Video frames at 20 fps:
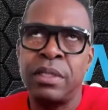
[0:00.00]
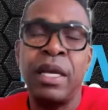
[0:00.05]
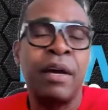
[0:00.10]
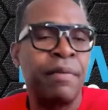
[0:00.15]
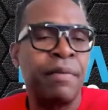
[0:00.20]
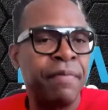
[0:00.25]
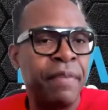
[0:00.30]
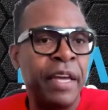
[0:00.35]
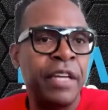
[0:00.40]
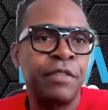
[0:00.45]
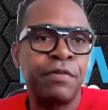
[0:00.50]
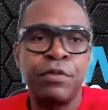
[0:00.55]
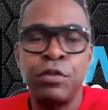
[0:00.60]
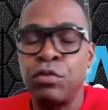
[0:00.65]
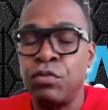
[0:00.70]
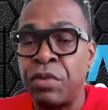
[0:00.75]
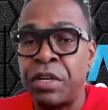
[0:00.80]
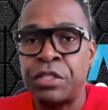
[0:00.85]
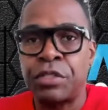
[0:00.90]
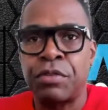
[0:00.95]
fast
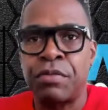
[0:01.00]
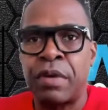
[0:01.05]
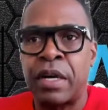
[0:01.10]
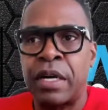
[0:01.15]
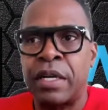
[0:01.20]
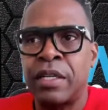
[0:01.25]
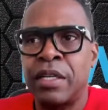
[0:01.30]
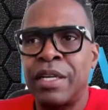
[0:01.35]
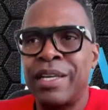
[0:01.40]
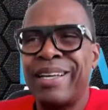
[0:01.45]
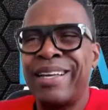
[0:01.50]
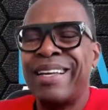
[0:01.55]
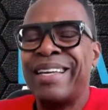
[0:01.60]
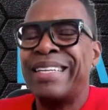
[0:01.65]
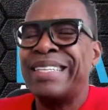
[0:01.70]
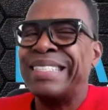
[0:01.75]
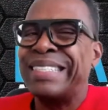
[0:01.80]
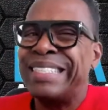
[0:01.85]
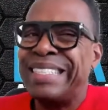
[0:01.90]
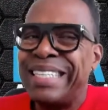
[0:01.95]
food restaurant,
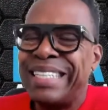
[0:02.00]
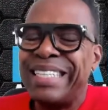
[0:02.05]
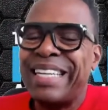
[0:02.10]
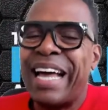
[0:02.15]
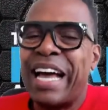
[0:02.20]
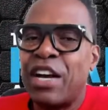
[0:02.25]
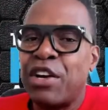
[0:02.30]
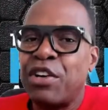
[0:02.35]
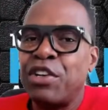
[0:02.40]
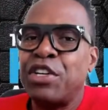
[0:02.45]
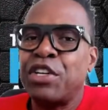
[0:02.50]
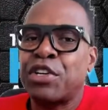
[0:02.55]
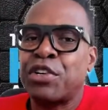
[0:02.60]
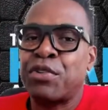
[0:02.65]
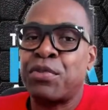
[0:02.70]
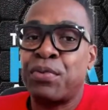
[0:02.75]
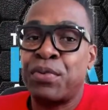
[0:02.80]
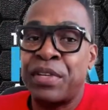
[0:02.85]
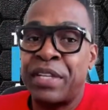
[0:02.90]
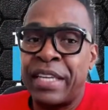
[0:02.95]
you're
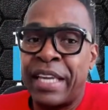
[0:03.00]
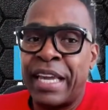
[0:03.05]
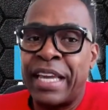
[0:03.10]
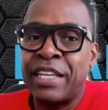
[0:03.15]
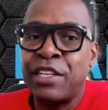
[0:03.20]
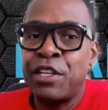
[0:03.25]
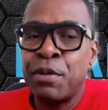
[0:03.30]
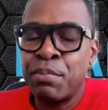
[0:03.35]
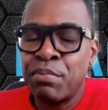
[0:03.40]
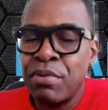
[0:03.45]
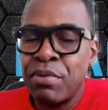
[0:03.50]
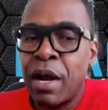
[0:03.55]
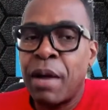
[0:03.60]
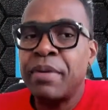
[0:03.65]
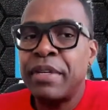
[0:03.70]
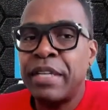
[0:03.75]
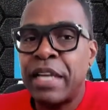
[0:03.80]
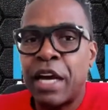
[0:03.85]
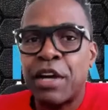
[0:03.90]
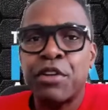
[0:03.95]

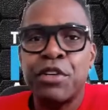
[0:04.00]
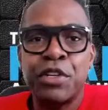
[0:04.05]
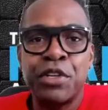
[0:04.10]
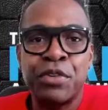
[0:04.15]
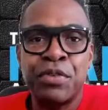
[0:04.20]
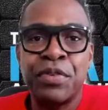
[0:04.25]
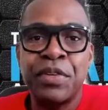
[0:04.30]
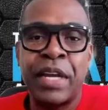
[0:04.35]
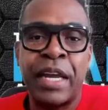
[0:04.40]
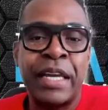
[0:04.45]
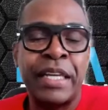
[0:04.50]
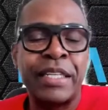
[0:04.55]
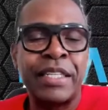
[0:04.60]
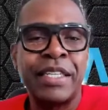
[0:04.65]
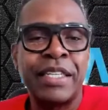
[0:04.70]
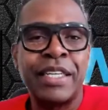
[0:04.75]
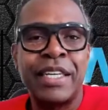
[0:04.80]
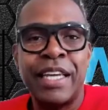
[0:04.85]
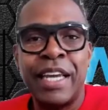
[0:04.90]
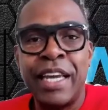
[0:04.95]
probably not going to create
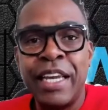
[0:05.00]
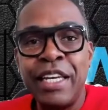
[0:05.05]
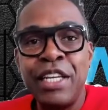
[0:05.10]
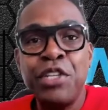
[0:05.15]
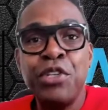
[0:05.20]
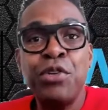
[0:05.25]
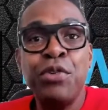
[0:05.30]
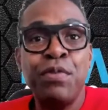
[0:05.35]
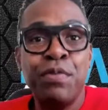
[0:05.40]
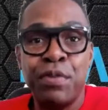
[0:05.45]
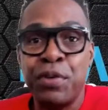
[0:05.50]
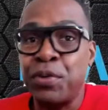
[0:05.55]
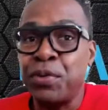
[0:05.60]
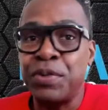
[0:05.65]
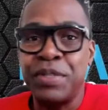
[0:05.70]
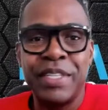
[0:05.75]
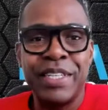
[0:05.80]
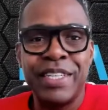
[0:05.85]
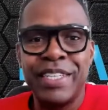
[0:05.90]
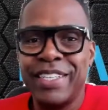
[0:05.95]
any new food.
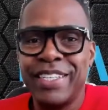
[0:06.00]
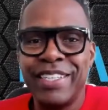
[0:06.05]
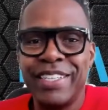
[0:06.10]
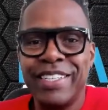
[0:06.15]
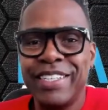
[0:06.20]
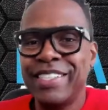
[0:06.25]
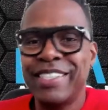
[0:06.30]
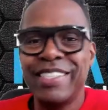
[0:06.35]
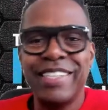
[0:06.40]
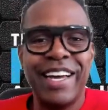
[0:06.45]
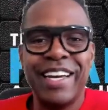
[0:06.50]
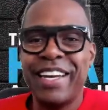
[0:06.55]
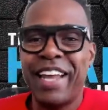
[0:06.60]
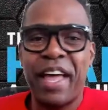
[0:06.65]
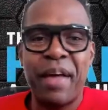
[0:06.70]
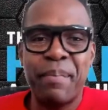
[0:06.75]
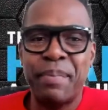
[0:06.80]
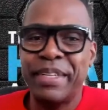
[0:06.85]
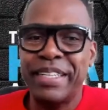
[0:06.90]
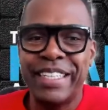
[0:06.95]
It's not
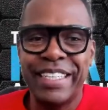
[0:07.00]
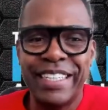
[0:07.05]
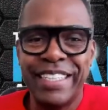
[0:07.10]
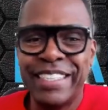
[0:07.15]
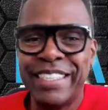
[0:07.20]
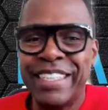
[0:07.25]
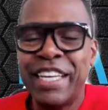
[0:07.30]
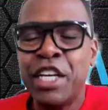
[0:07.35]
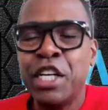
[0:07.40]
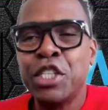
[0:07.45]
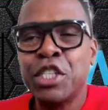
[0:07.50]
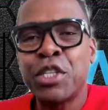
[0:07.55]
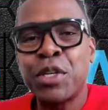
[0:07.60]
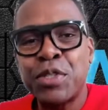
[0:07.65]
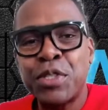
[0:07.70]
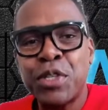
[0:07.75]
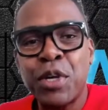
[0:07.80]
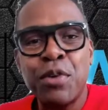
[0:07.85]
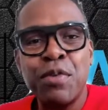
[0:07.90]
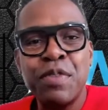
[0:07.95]
happening. So
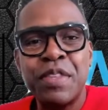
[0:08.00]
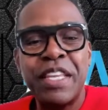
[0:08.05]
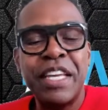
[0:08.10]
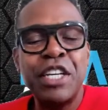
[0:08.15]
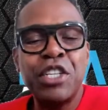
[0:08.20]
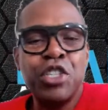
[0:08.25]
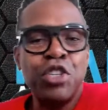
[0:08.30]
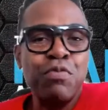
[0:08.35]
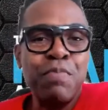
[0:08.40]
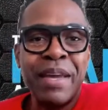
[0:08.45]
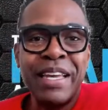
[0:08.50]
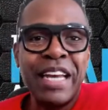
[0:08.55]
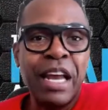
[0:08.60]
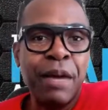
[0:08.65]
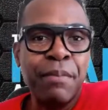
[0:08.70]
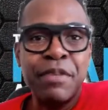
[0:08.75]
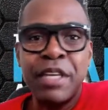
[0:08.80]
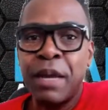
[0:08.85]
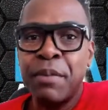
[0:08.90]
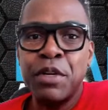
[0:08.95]
certain things you may
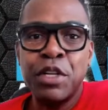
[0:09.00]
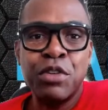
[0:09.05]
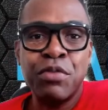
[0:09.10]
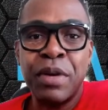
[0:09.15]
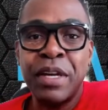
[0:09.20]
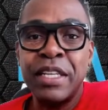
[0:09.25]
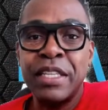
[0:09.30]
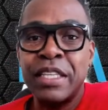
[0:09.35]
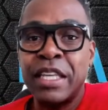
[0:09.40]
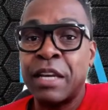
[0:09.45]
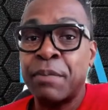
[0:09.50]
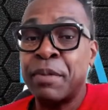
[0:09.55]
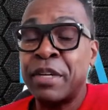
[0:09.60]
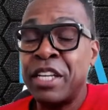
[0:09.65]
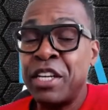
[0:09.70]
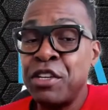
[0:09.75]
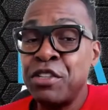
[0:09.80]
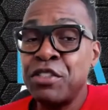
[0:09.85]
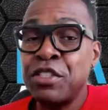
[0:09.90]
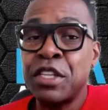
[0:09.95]
not be able to create anything, but
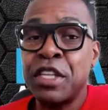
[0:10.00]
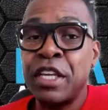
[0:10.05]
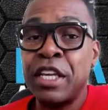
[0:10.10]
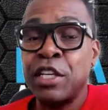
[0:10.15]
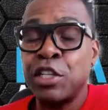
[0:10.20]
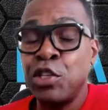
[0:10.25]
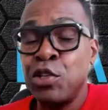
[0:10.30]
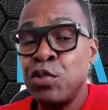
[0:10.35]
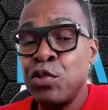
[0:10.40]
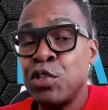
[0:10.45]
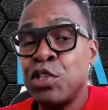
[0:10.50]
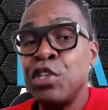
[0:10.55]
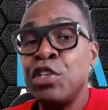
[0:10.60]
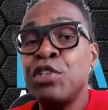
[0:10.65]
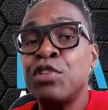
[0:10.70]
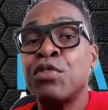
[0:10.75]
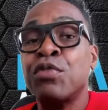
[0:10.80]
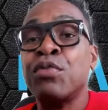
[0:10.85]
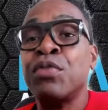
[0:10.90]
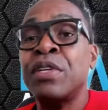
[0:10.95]
here's the thing. You
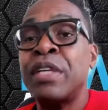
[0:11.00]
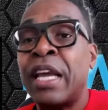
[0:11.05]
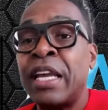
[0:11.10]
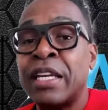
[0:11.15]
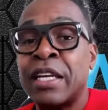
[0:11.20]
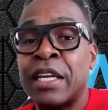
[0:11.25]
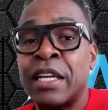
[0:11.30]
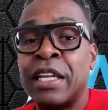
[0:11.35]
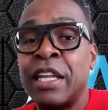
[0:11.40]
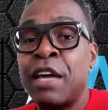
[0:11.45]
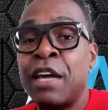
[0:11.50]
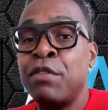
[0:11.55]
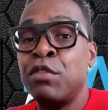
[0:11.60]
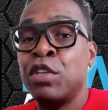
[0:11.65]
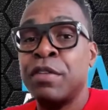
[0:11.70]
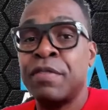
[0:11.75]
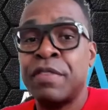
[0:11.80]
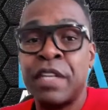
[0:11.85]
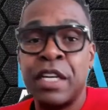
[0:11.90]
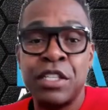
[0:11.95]
could create a level
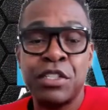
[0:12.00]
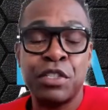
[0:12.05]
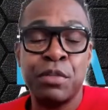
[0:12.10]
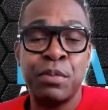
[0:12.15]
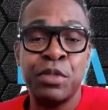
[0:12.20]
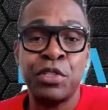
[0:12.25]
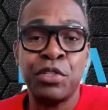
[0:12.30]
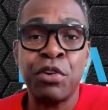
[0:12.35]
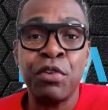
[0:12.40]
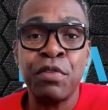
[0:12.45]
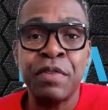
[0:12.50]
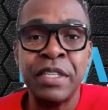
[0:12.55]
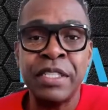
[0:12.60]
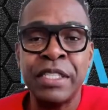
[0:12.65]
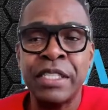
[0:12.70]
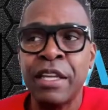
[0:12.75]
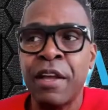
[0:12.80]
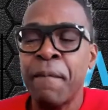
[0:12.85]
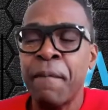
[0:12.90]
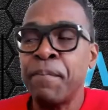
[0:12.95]
of customer
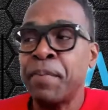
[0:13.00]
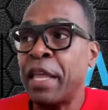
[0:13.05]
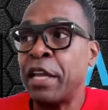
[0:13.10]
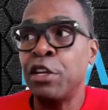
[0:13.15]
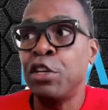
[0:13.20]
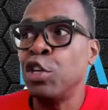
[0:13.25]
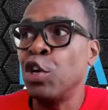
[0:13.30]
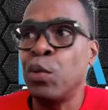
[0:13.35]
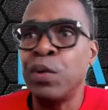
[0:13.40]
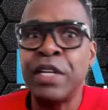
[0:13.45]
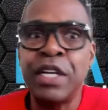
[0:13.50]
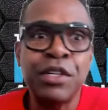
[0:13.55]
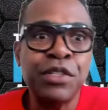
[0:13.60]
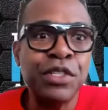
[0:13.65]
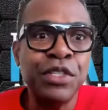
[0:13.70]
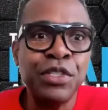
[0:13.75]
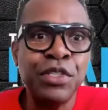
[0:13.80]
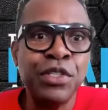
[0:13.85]
service that no one else is